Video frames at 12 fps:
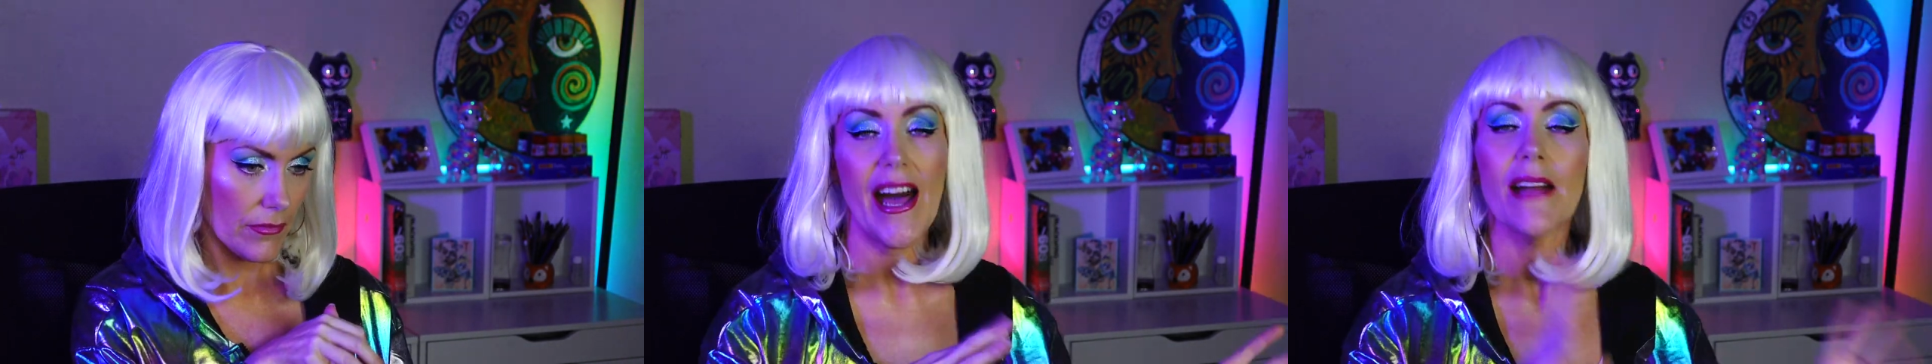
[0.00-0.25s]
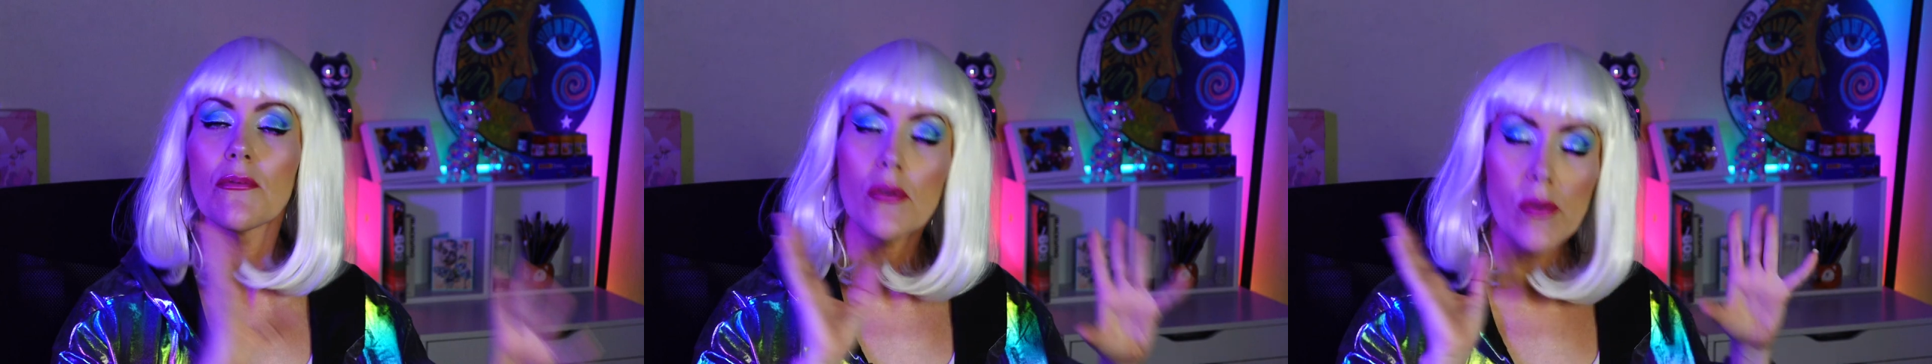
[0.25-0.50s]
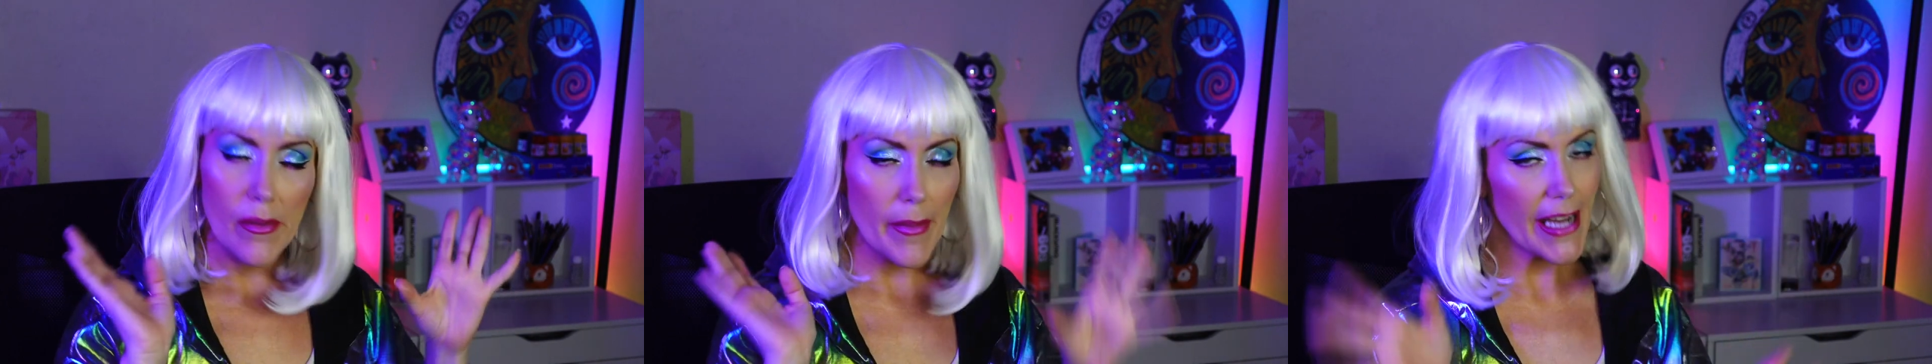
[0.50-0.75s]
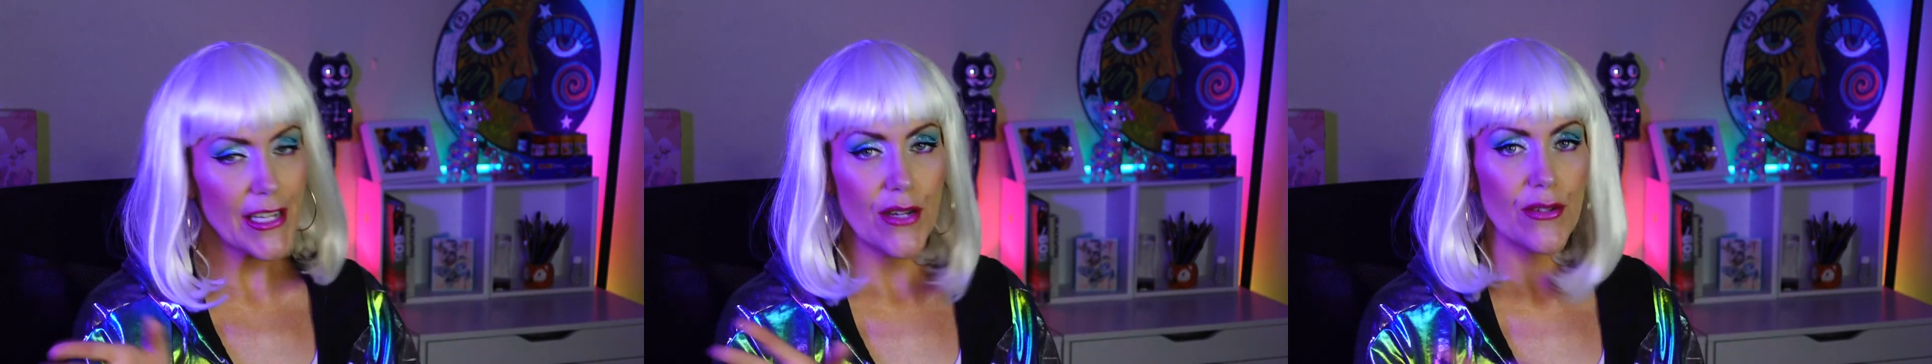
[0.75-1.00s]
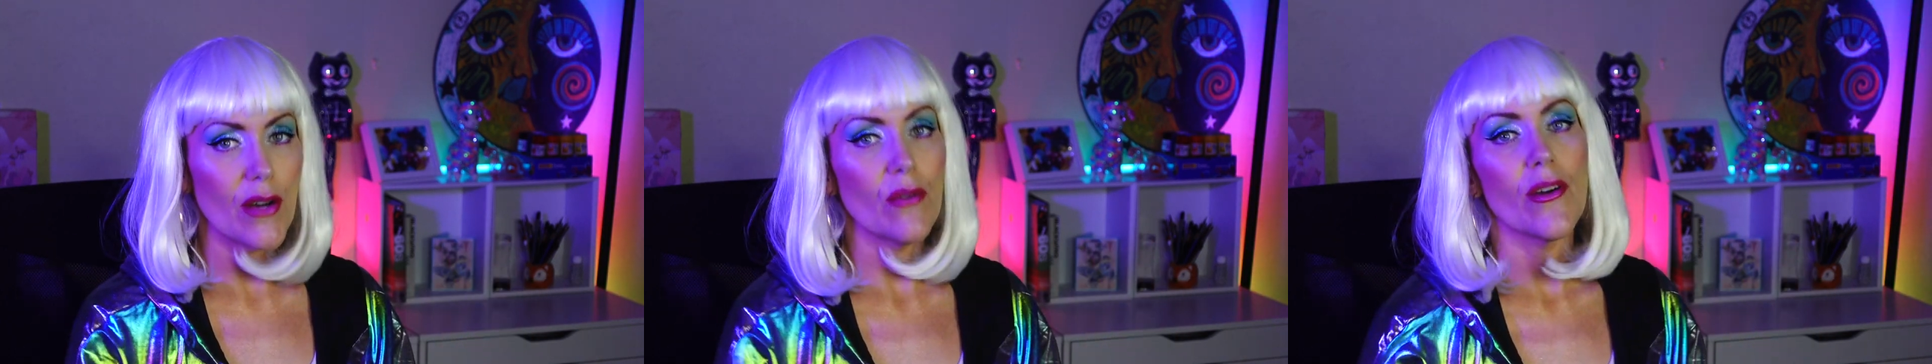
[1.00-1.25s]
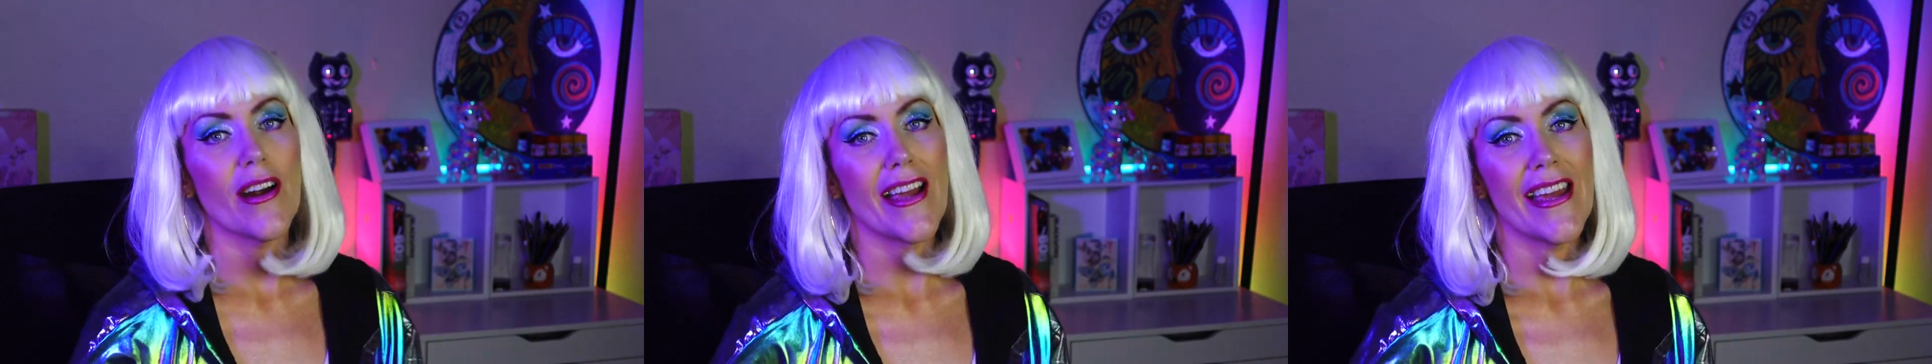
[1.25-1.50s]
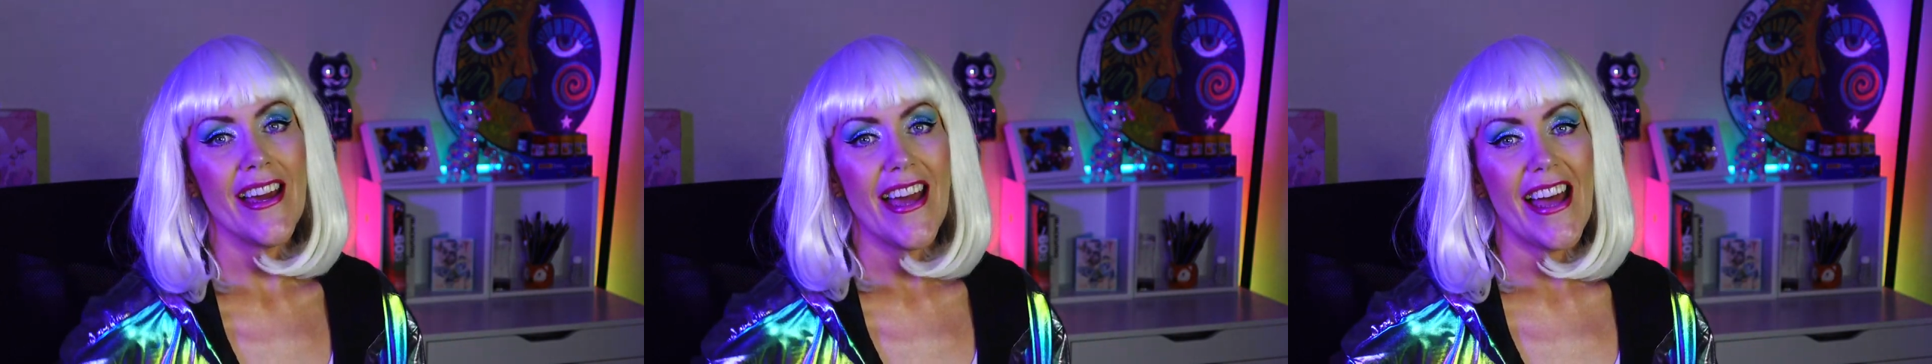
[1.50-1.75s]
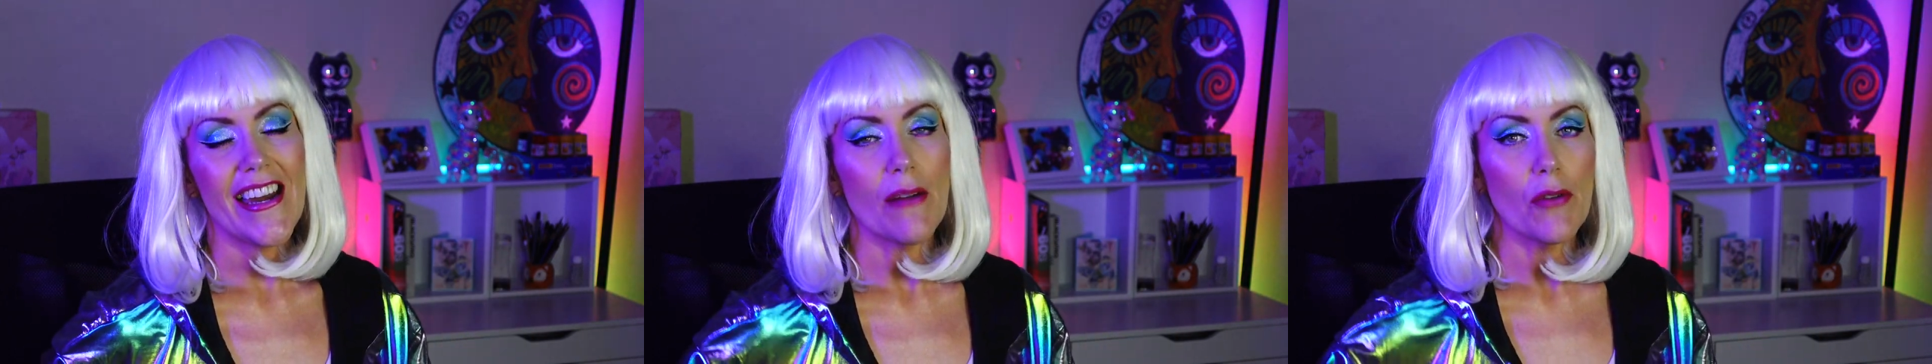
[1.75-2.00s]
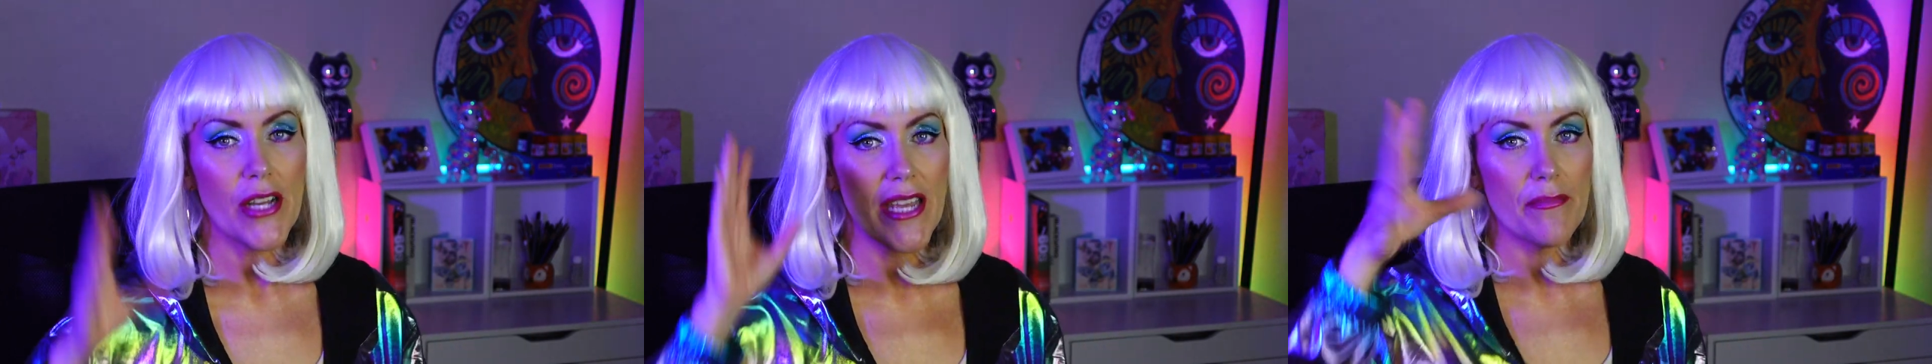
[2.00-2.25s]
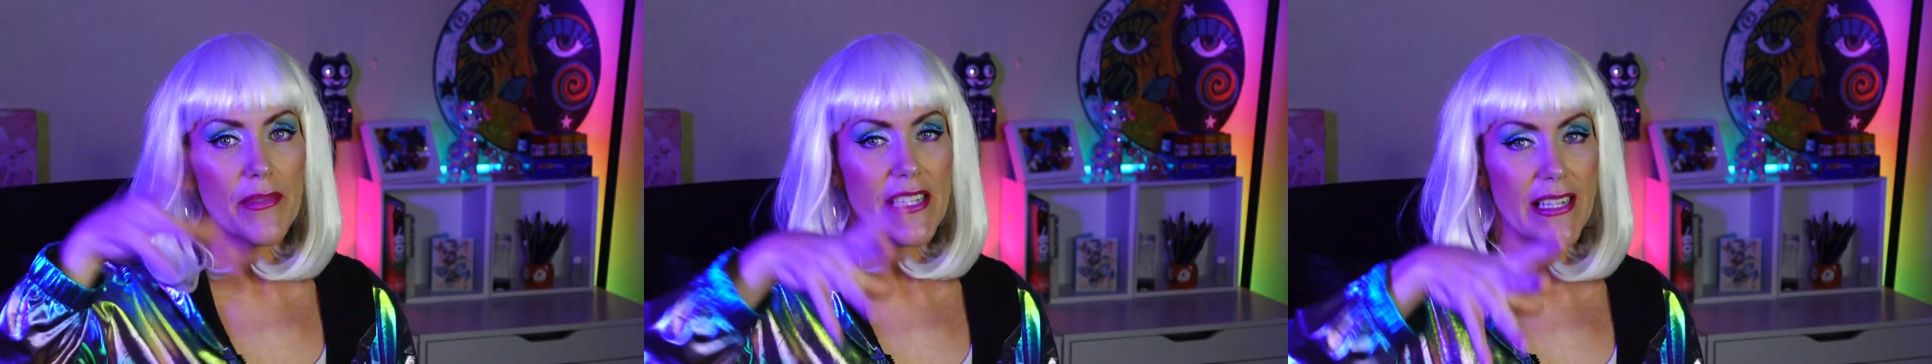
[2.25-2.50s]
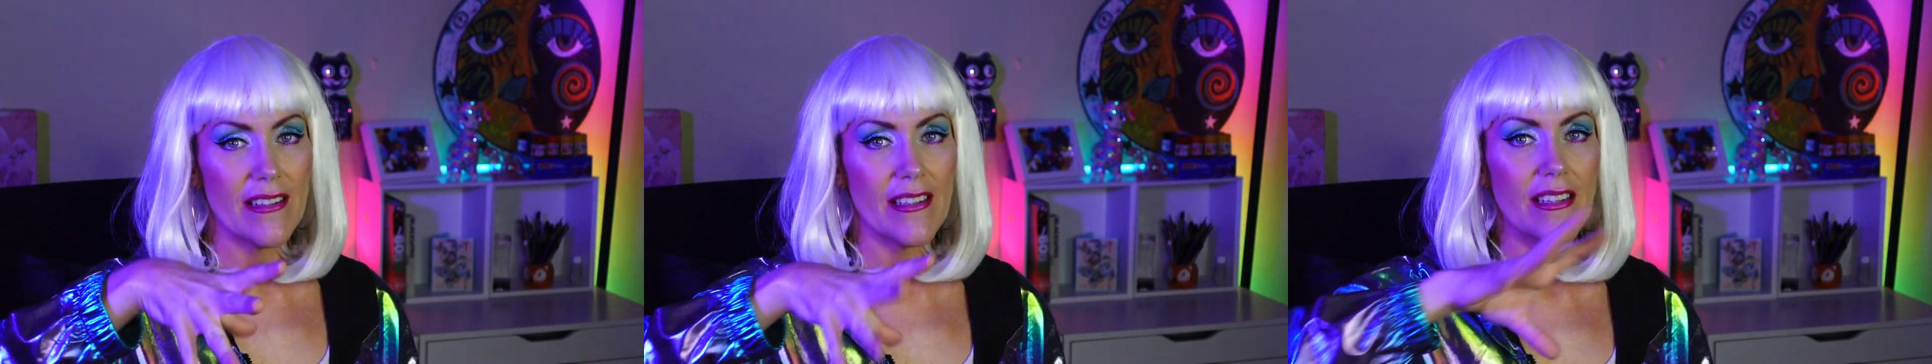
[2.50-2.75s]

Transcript: I will remind you, don't worry, and I will keep tabs